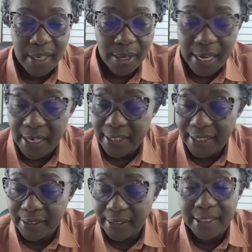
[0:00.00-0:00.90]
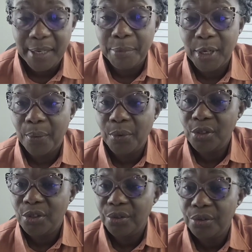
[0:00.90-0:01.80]
They had an incident, but I
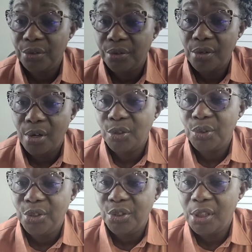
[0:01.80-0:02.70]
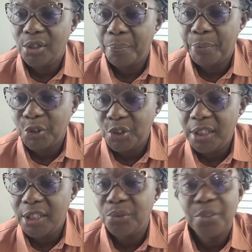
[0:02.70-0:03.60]
want to also use this
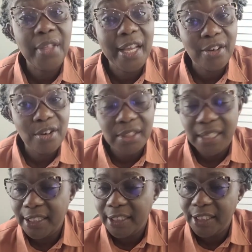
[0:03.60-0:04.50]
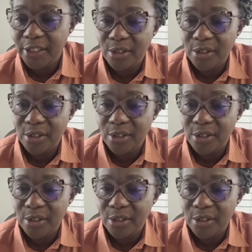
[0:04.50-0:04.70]
opportunity to thank God that it did